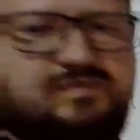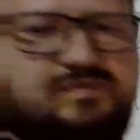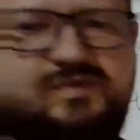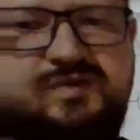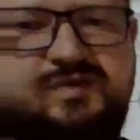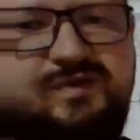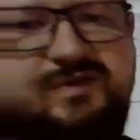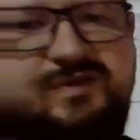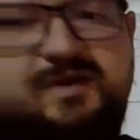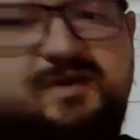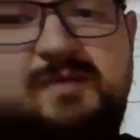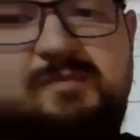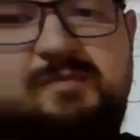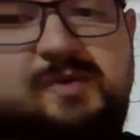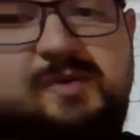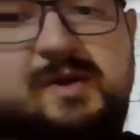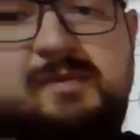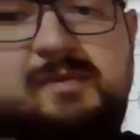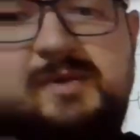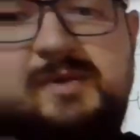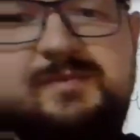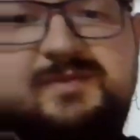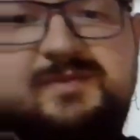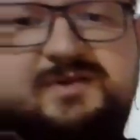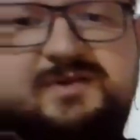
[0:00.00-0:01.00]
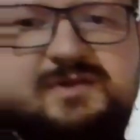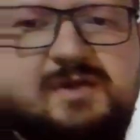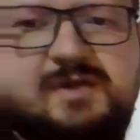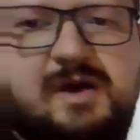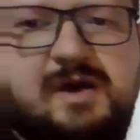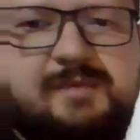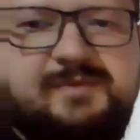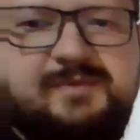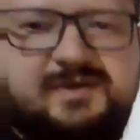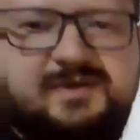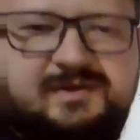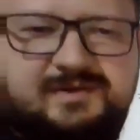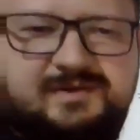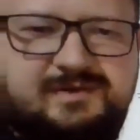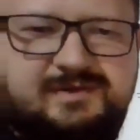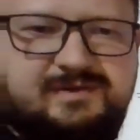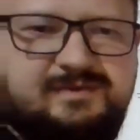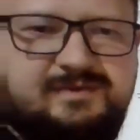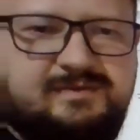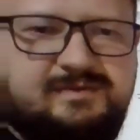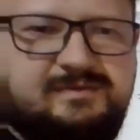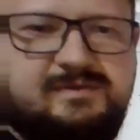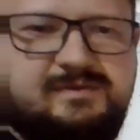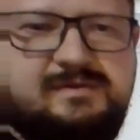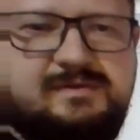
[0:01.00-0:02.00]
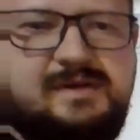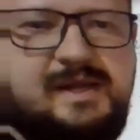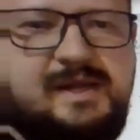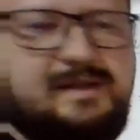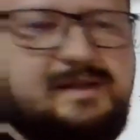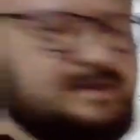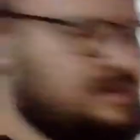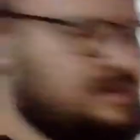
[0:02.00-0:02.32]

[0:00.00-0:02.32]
to some problems in optics. All right?